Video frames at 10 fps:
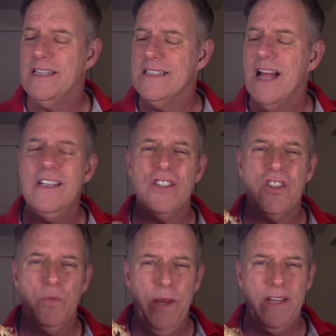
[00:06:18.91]
It's not as
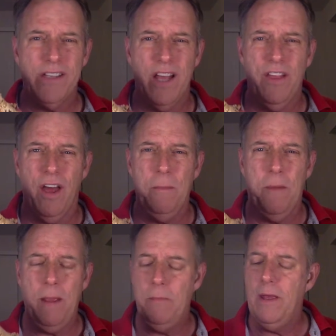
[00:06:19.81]
sweet as I thought it
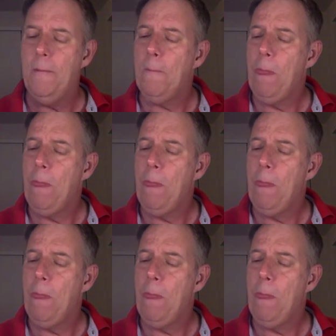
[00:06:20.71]
might be.